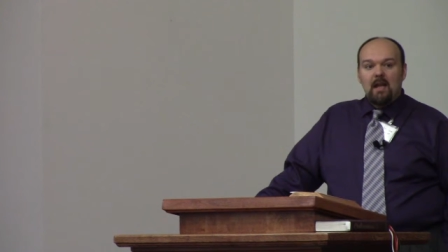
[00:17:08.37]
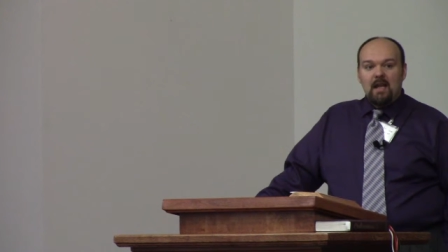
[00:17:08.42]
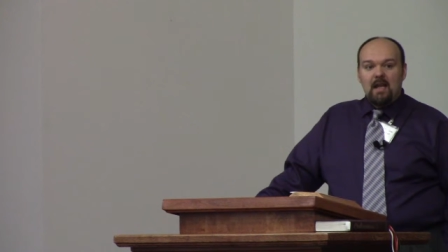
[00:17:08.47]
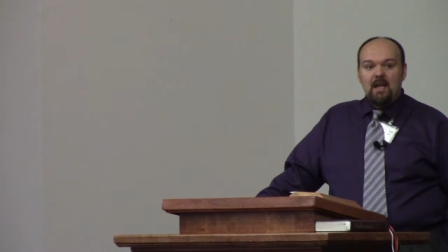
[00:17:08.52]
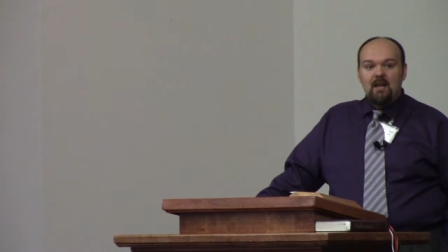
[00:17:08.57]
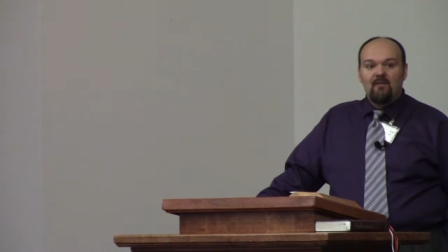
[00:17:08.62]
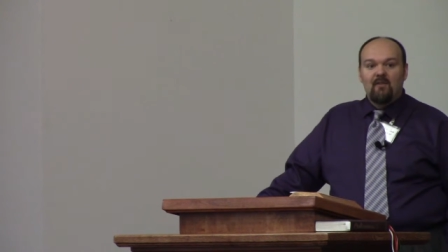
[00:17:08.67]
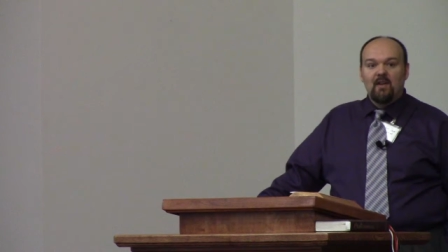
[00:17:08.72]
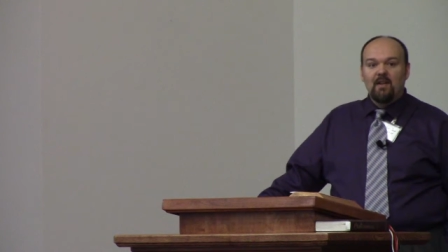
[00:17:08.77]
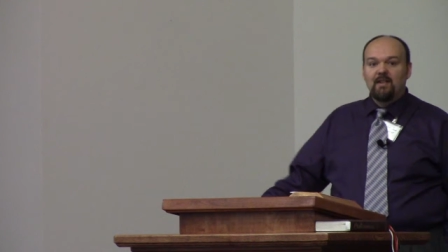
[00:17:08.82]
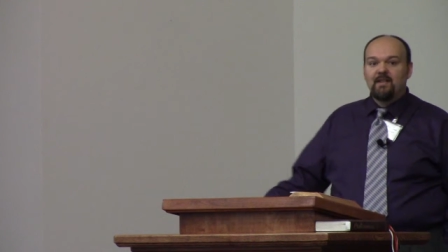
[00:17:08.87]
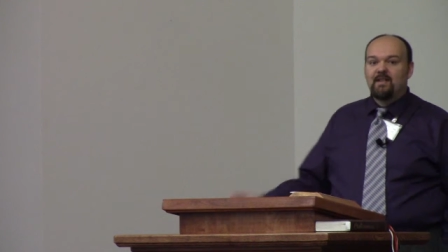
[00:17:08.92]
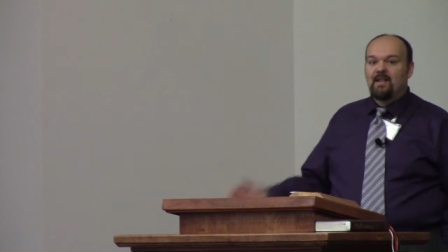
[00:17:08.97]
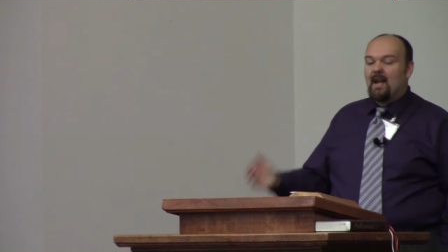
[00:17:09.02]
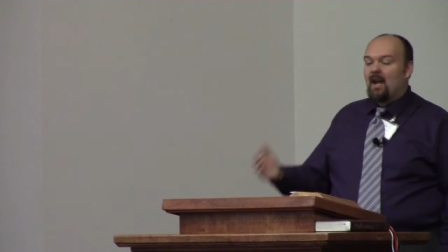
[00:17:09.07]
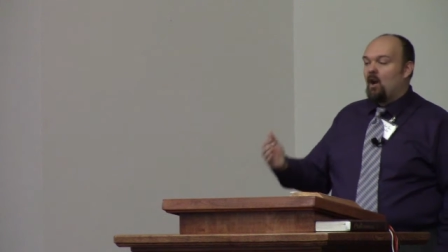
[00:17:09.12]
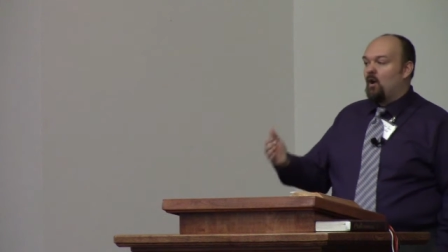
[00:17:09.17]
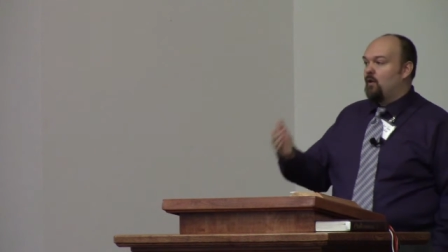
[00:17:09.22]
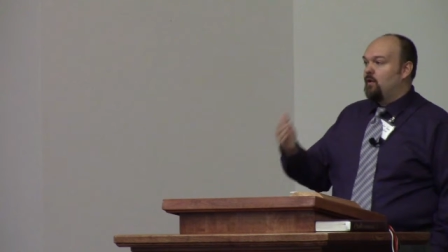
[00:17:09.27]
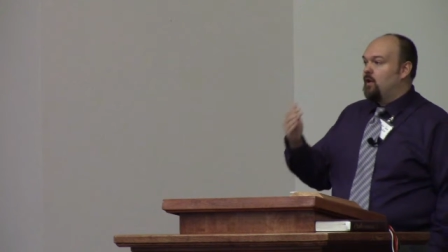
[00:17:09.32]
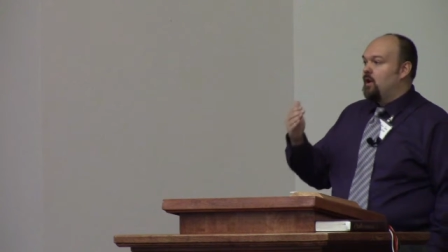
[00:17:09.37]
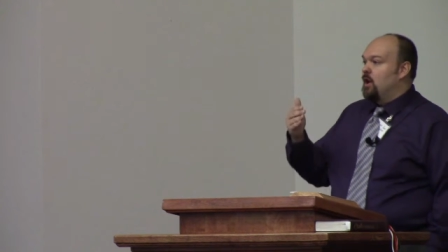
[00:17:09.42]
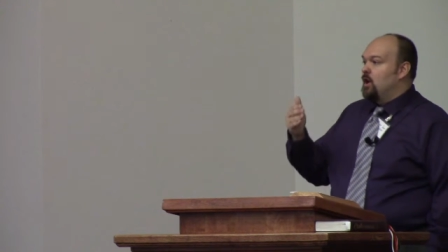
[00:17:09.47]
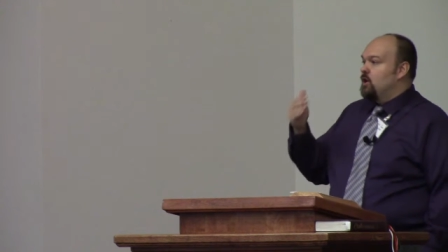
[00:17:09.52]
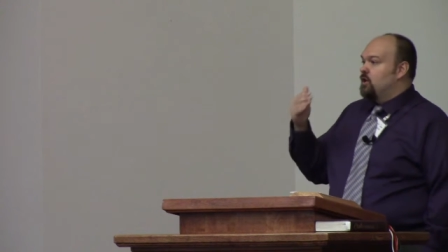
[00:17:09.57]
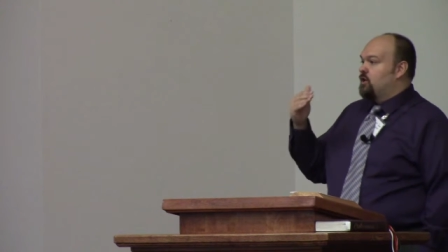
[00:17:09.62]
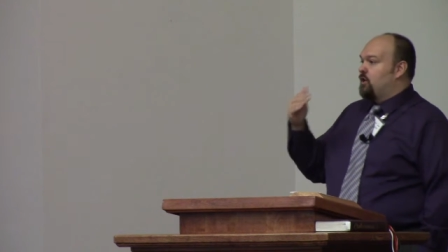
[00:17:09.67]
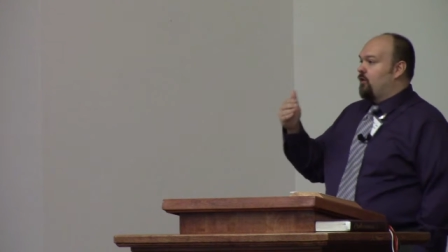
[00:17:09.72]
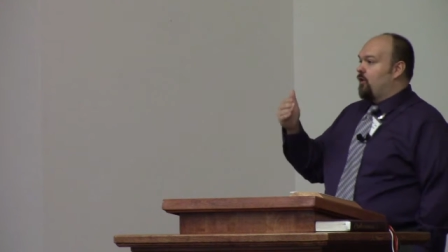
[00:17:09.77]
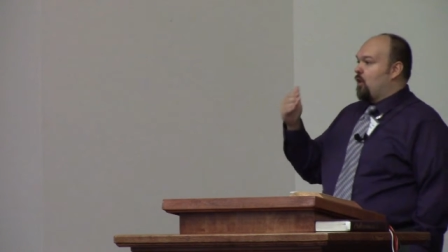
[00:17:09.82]
even
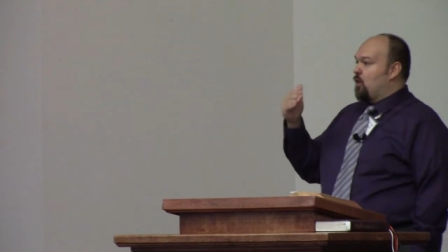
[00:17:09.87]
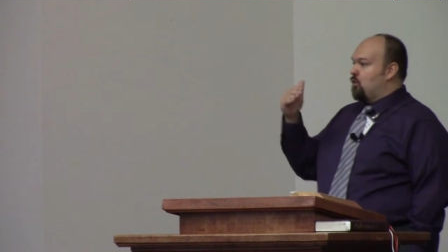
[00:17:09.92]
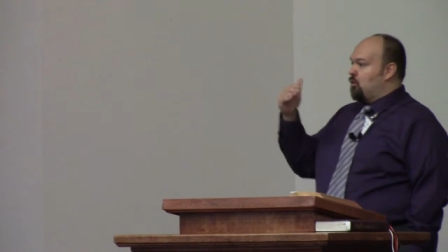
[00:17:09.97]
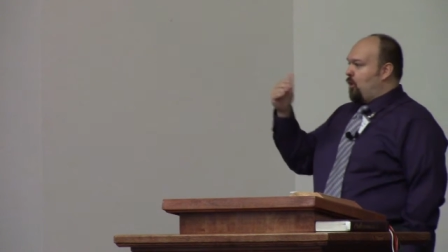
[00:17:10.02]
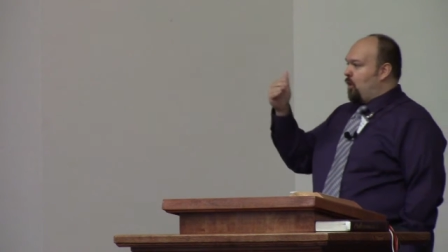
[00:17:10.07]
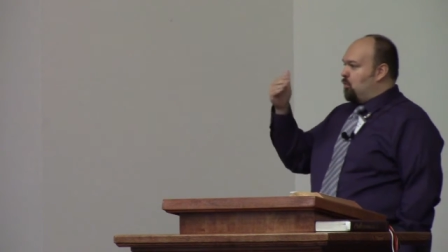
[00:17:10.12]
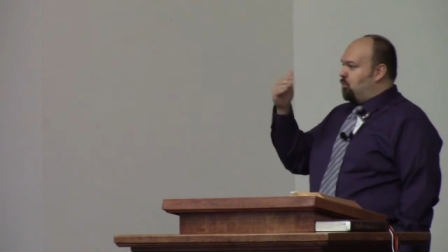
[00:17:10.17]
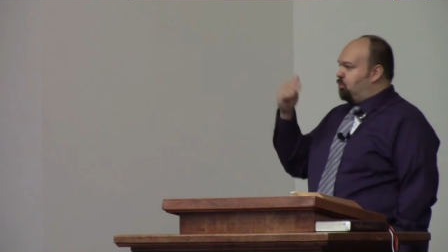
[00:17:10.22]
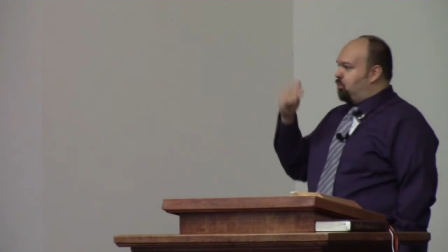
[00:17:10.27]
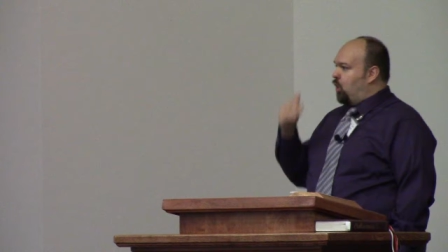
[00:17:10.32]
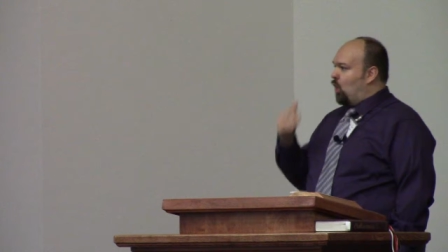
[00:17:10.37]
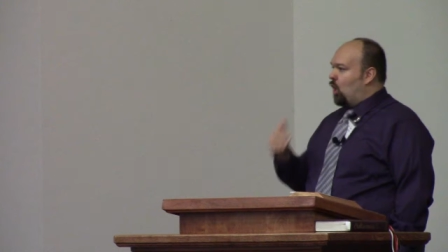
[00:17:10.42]
down to the